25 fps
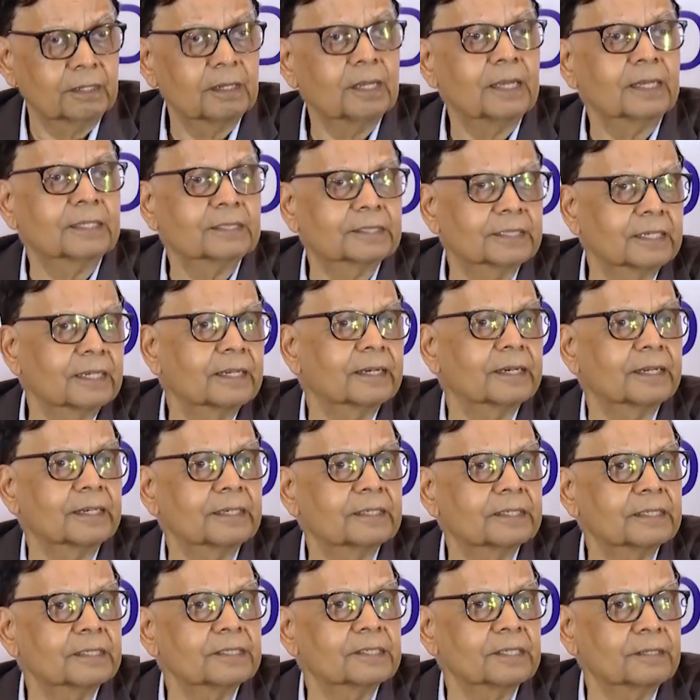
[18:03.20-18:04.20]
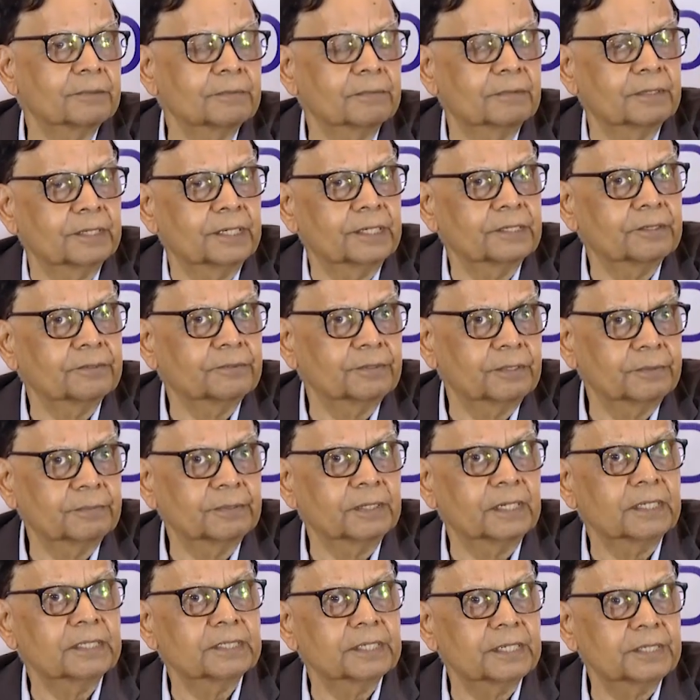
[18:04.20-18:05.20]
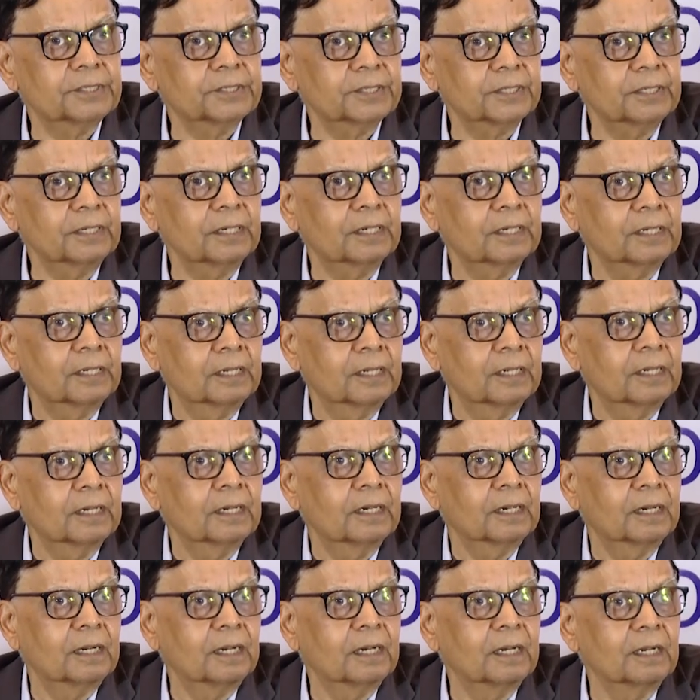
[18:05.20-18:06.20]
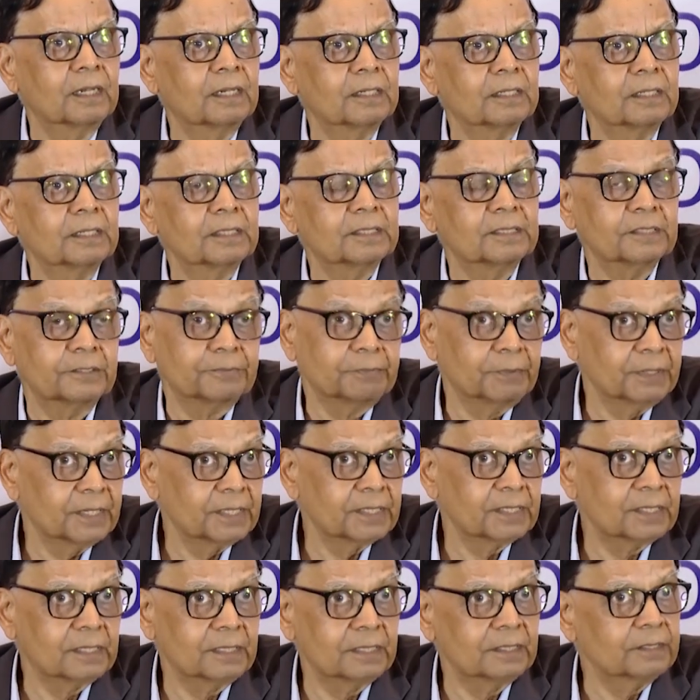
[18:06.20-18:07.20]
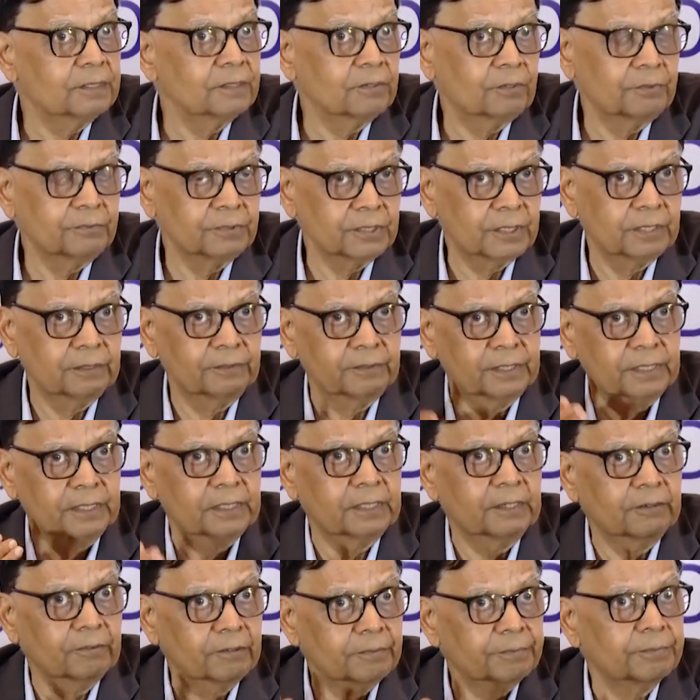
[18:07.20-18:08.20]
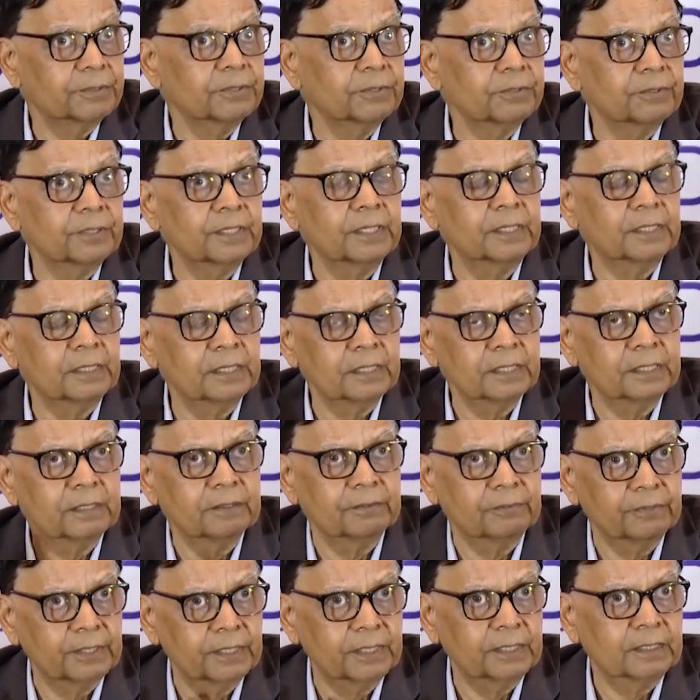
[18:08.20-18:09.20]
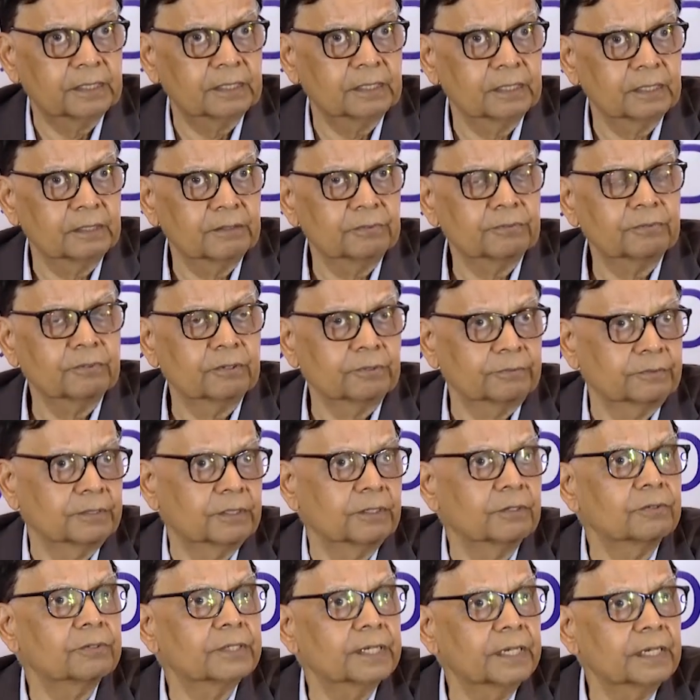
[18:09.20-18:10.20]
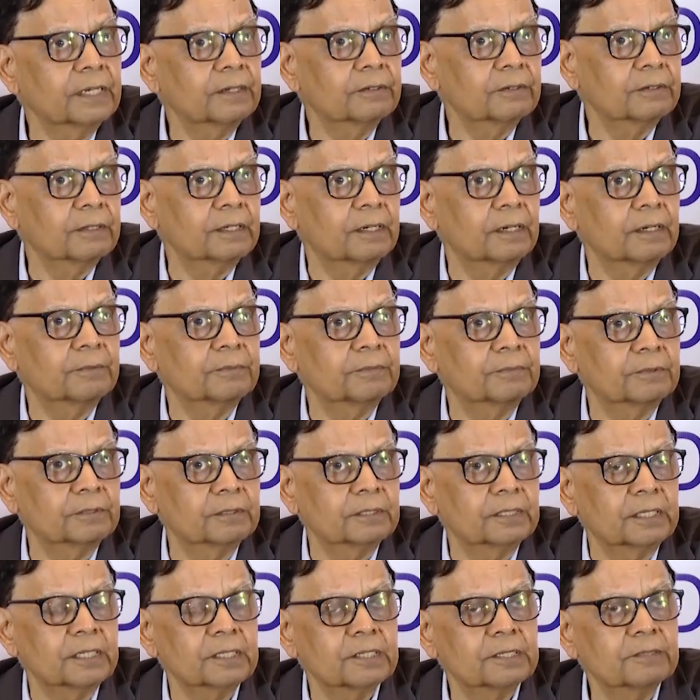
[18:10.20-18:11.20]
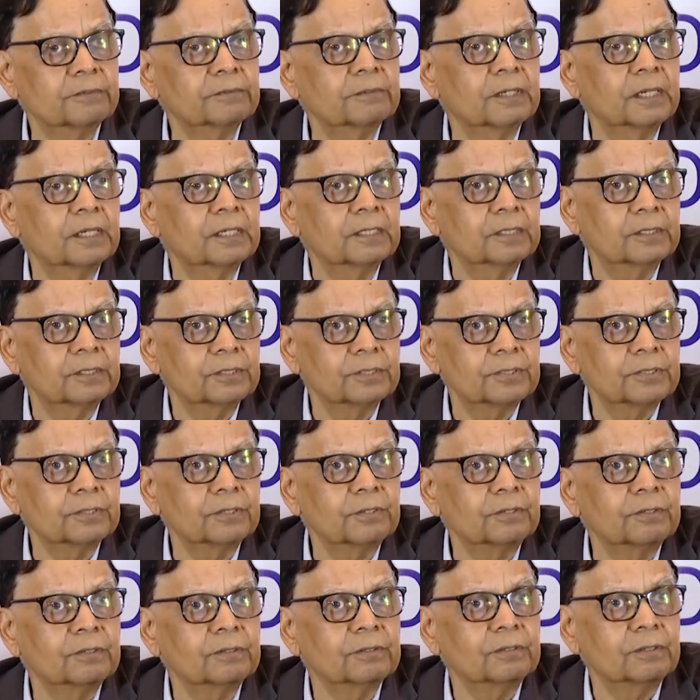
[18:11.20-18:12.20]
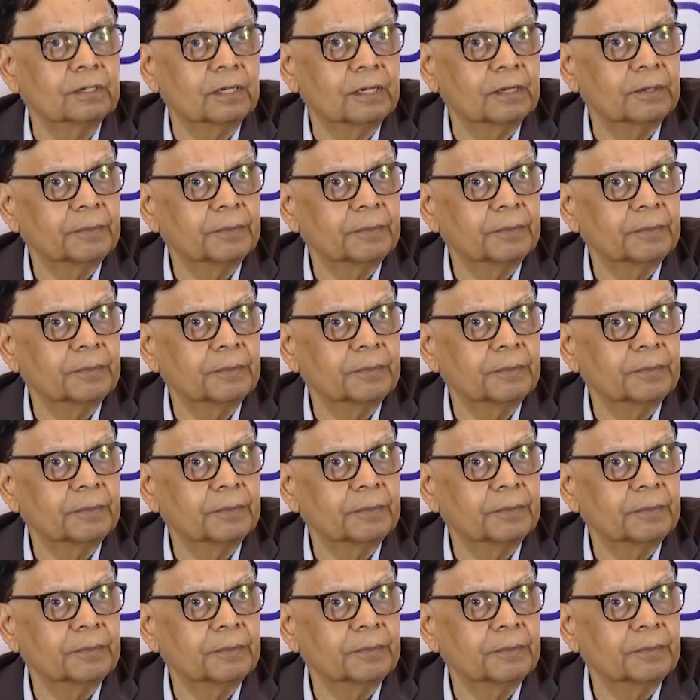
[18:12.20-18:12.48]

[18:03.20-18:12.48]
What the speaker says: accelerate its rate of urbanization. The Chief Minister is obviously very development oriented, very forward looking, progressive. So